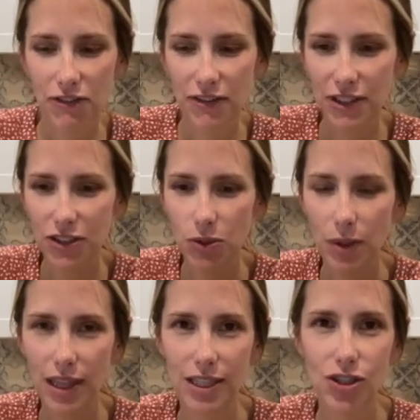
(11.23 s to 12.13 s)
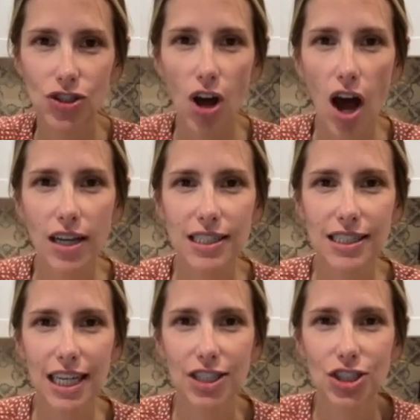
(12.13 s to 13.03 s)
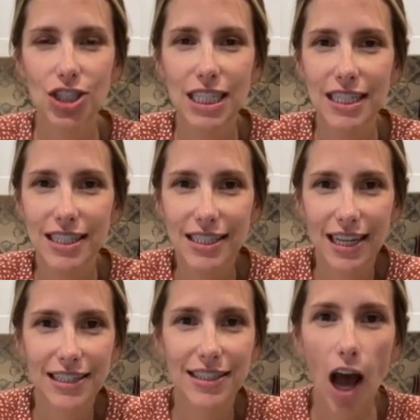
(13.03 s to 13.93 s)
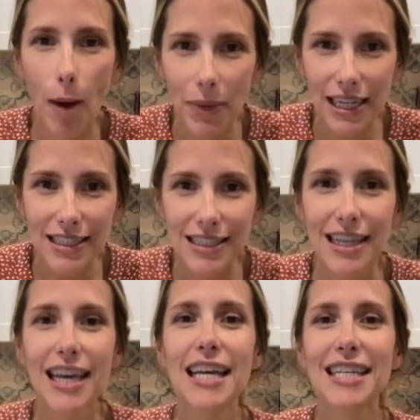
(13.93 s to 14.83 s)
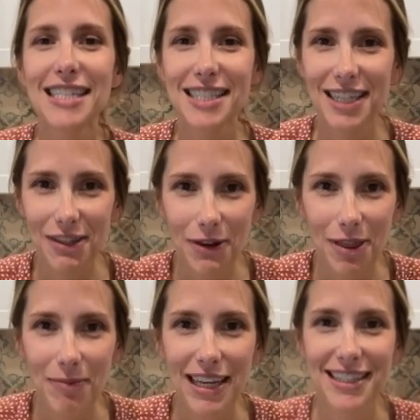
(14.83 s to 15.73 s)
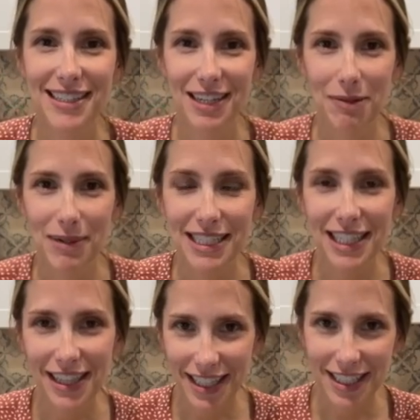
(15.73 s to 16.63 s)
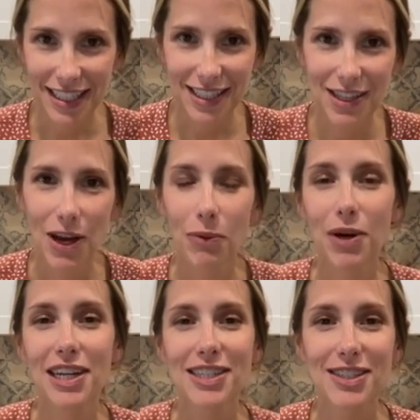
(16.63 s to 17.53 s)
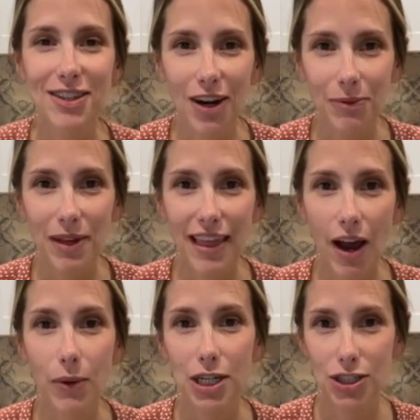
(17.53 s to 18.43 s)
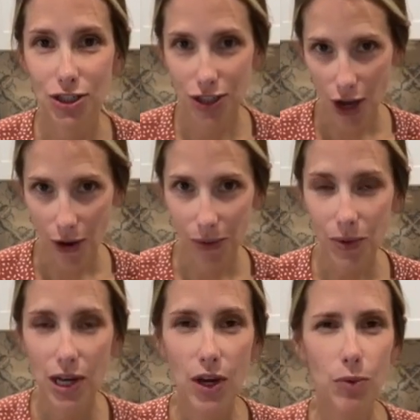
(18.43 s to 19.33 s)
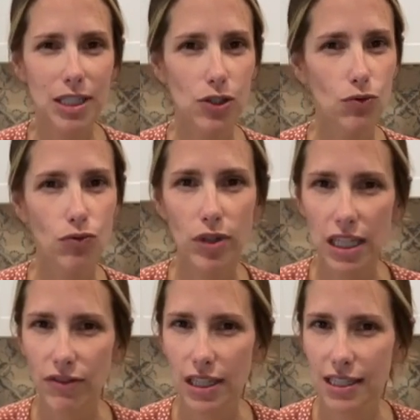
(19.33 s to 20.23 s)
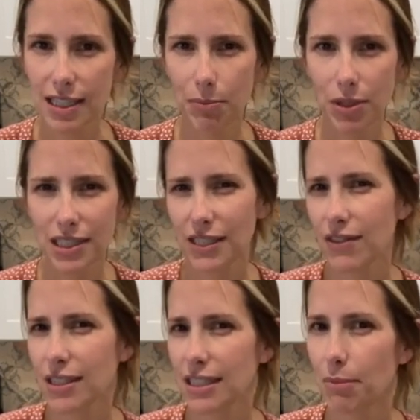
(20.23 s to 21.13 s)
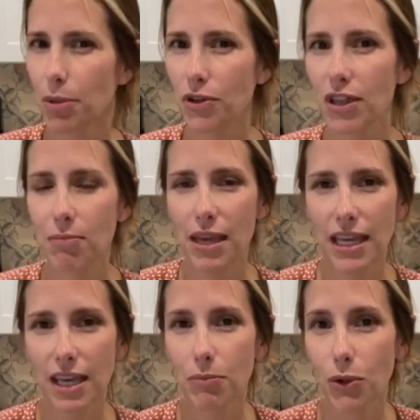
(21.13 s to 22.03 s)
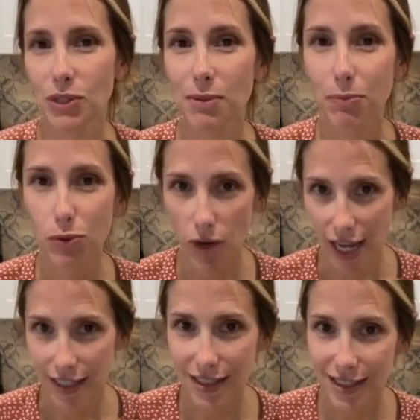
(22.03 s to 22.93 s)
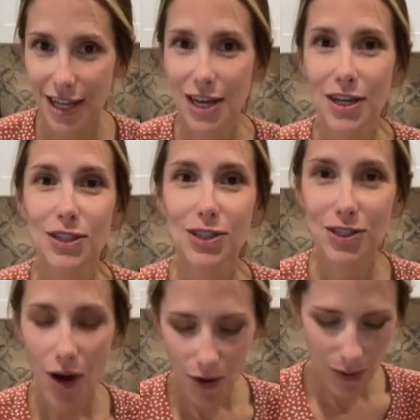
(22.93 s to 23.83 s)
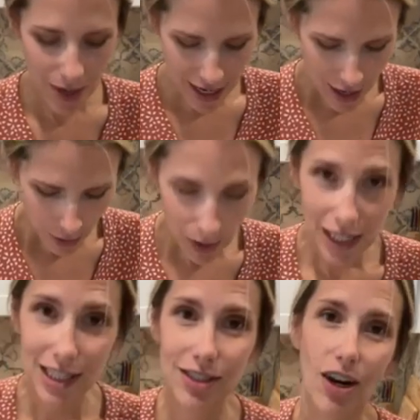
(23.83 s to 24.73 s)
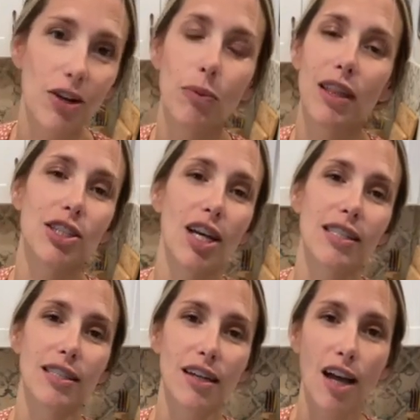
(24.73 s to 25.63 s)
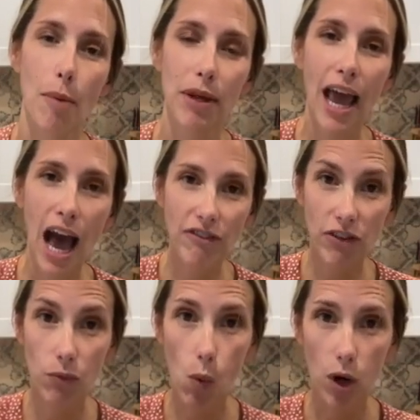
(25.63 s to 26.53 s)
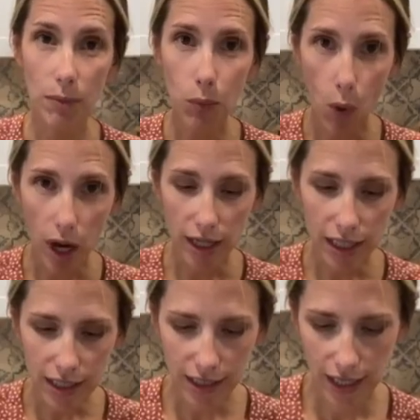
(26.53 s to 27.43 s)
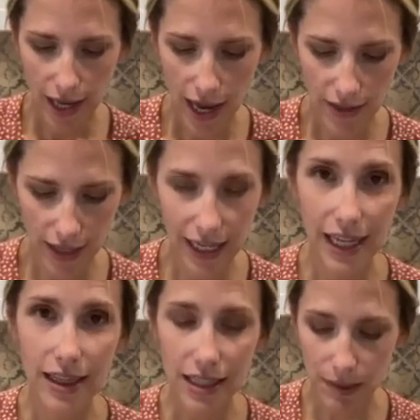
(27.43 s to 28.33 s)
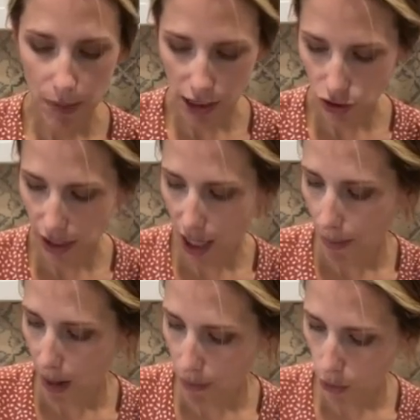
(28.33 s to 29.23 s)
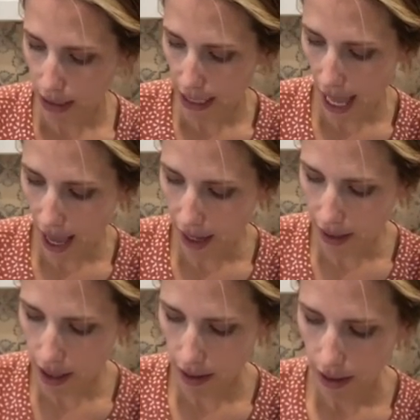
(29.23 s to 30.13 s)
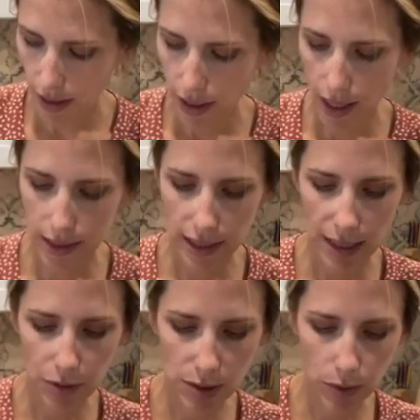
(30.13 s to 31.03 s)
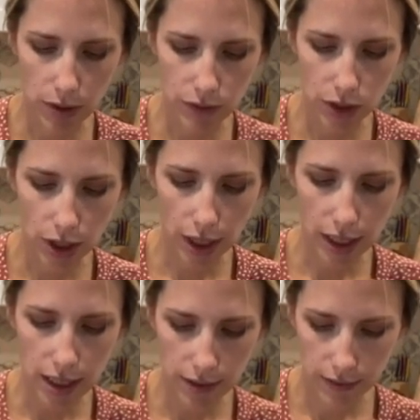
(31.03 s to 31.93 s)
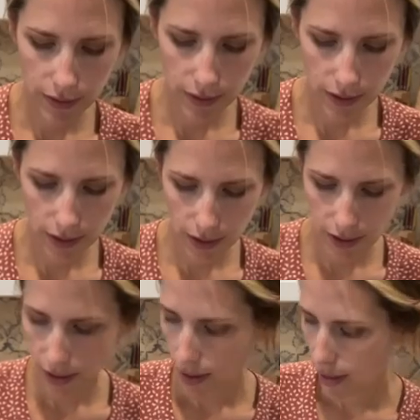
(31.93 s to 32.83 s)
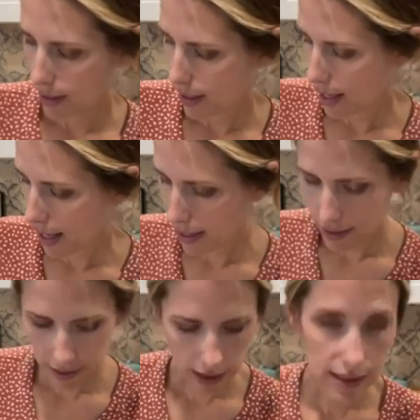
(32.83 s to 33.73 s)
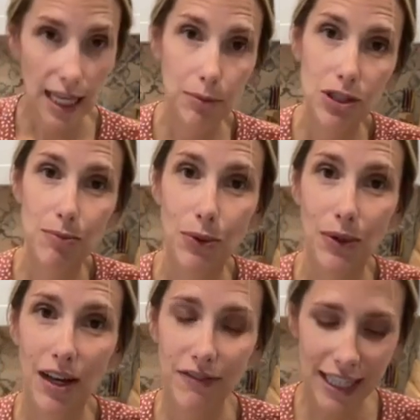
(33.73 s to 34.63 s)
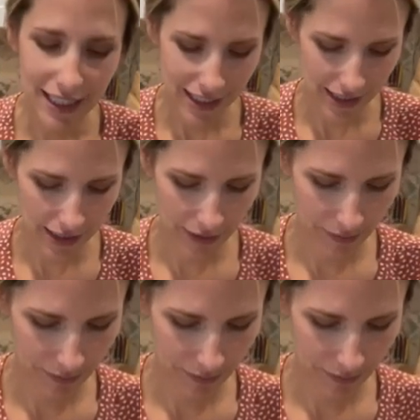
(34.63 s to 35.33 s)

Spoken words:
filled with sauce and cheese and toppings. Stick with me, it's gonna be delicious. We're gonna start with our dough, which is really simple. It's even simpler than making most breads. So we're gonna start with just 1.5 cups of warm water. And then in this measuring cup, I'm going to add a tablespoon of sugar and a tablespoon of yeast.